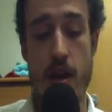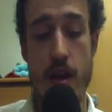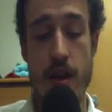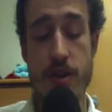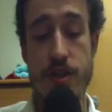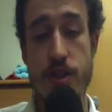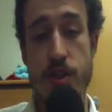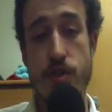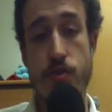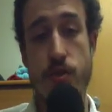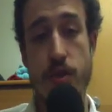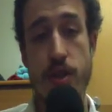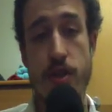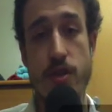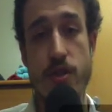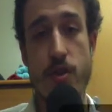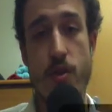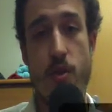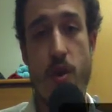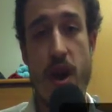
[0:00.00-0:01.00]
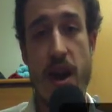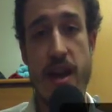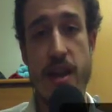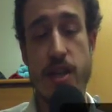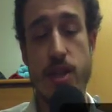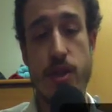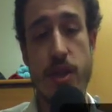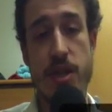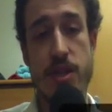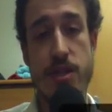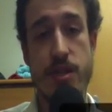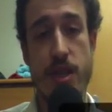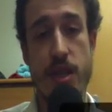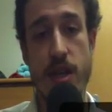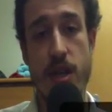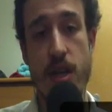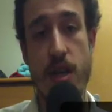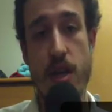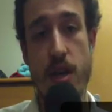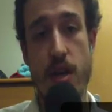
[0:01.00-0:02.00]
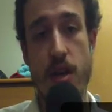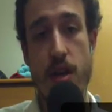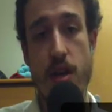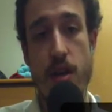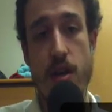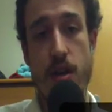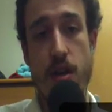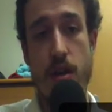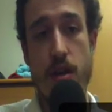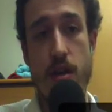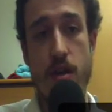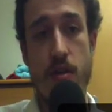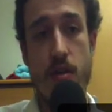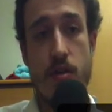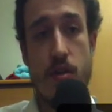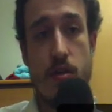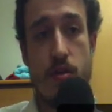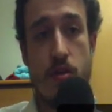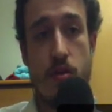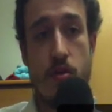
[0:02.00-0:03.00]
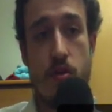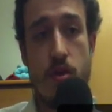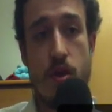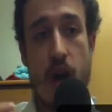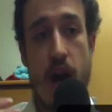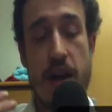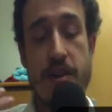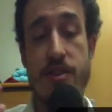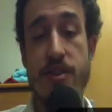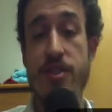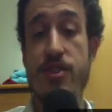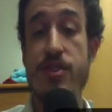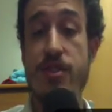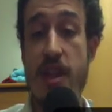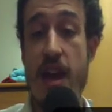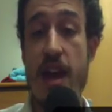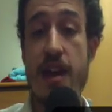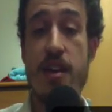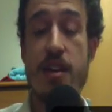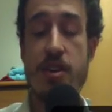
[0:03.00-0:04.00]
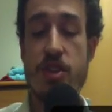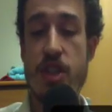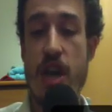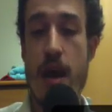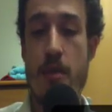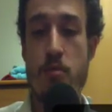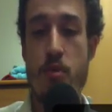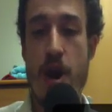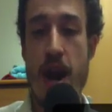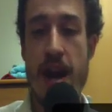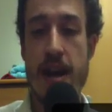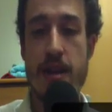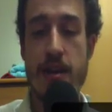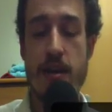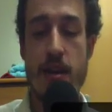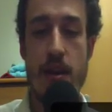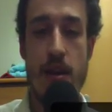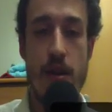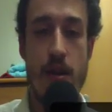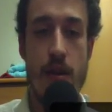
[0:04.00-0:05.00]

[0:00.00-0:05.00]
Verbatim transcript: because it's, it's quite interesting understanding type racket